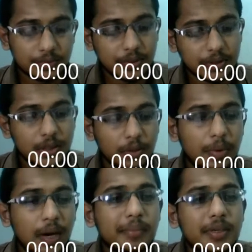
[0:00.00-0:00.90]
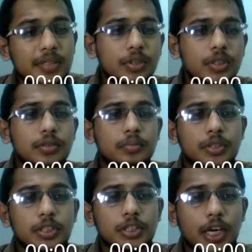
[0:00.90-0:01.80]
This is a Prime Minister,
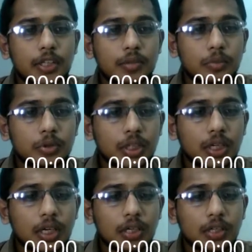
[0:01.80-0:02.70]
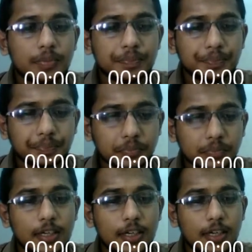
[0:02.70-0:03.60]
Mr. Narendra Modi, and
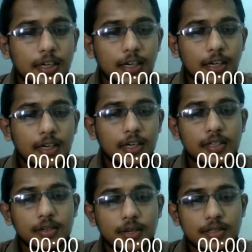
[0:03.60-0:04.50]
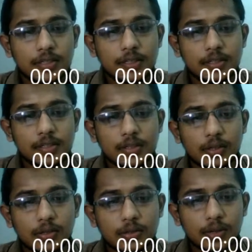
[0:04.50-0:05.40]
you can see this is
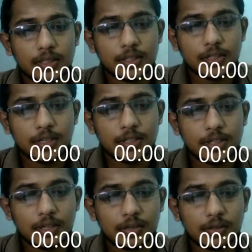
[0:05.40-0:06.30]
also a legislature.